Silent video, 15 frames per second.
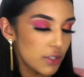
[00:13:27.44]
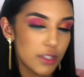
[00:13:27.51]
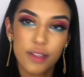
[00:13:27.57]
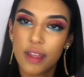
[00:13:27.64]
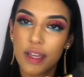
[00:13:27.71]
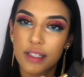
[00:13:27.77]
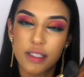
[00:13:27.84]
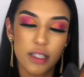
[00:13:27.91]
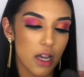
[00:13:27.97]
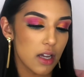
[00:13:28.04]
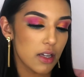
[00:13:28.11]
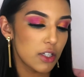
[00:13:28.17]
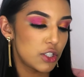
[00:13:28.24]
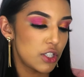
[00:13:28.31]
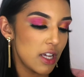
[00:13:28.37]
Using that
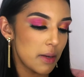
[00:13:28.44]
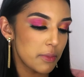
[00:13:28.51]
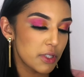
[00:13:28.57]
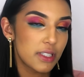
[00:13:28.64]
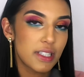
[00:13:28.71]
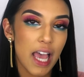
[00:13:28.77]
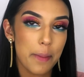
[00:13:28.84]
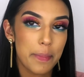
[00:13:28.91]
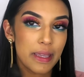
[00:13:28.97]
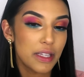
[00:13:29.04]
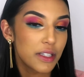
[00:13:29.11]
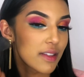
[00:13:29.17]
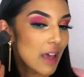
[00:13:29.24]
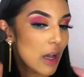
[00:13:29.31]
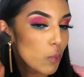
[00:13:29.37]
darker shade, I'm just tapping
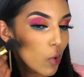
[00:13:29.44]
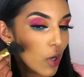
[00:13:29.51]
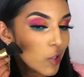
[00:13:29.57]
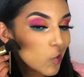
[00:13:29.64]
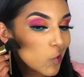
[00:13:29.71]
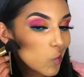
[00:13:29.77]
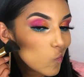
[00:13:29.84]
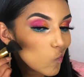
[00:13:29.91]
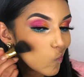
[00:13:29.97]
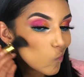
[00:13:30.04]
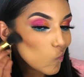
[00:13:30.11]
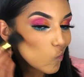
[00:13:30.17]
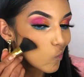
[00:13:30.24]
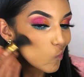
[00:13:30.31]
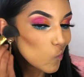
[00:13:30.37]
into that once
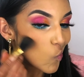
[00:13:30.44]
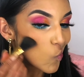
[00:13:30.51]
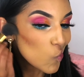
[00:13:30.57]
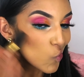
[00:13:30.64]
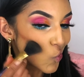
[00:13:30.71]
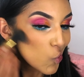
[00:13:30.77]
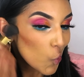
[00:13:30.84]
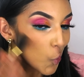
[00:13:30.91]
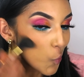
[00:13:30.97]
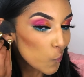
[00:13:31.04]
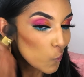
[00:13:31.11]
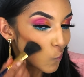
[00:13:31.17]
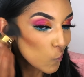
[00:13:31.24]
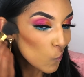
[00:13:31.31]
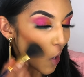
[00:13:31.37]
and just
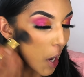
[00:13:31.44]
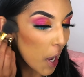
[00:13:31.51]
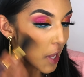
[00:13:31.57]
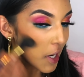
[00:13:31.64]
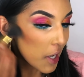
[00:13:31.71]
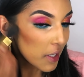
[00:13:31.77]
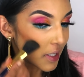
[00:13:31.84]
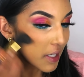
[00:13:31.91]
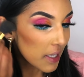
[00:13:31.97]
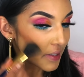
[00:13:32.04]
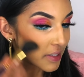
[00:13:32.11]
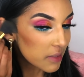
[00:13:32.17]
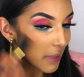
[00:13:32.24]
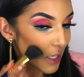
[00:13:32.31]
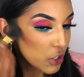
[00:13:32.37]
going right
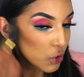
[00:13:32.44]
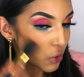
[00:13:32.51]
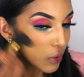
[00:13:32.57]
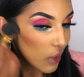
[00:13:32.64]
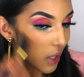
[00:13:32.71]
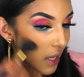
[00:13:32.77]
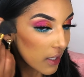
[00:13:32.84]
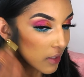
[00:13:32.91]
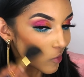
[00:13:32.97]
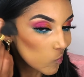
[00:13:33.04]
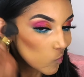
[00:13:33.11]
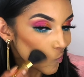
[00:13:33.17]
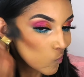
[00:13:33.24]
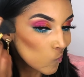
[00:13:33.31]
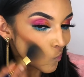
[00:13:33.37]
against my jawline.
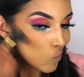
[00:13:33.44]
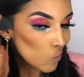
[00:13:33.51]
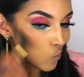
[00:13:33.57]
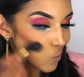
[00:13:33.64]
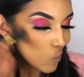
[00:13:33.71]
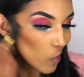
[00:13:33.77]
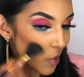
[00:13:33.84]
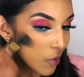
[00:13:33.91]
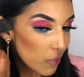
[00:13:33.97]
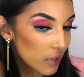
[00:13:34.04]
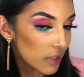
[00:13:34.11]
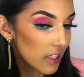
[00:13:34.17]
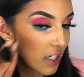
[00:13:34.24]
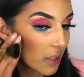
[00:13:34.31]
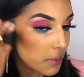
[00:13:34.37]
And that
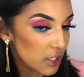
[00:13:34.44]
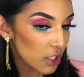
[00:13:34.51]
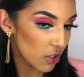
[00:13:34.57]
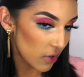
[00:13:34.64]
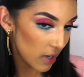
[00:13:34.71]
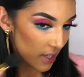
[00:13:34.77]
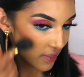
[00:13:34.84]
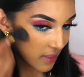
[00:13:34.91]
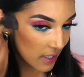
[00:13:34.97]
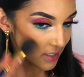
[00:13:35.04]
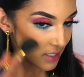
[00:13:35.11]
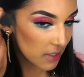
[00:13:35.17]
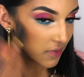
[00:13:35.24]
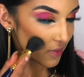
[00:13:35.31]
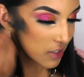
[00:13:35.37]
really helps to create
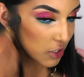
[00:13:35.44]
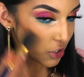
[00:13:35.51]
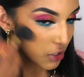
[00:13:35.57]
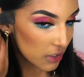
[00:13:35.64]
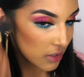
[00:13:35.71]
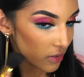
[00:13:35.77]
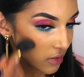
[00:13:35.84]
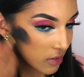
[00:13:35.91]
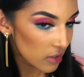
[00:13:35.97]
that definition.